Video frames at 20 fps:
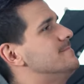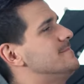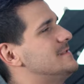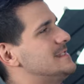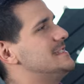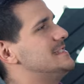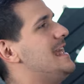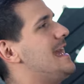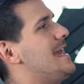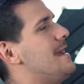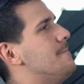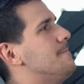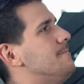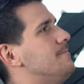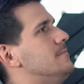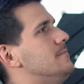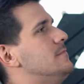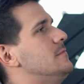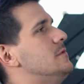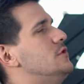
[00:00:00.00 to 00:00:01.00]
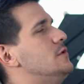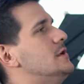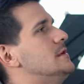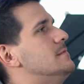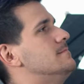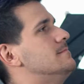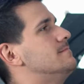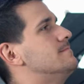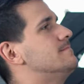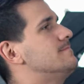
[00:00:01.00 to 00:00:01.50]
snap, you
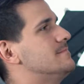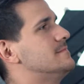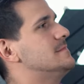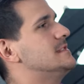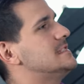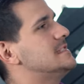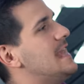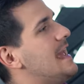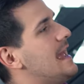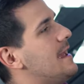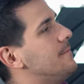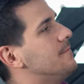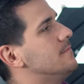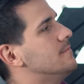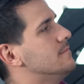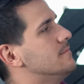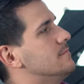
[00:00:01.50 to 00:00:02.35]
can snap.